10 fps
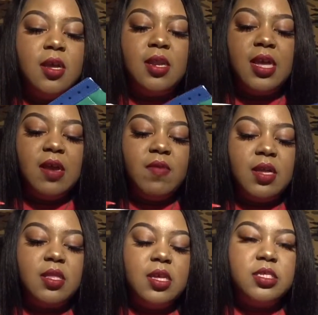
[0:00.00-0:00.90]
They have
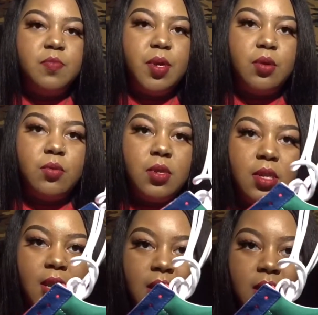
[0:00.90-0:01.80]
like these boat
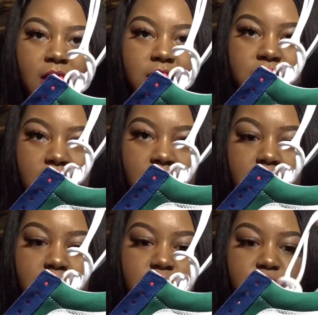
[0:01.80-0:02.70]
kind of laces that
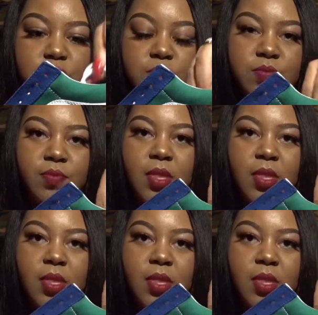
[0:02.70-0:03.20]
come in the shoe.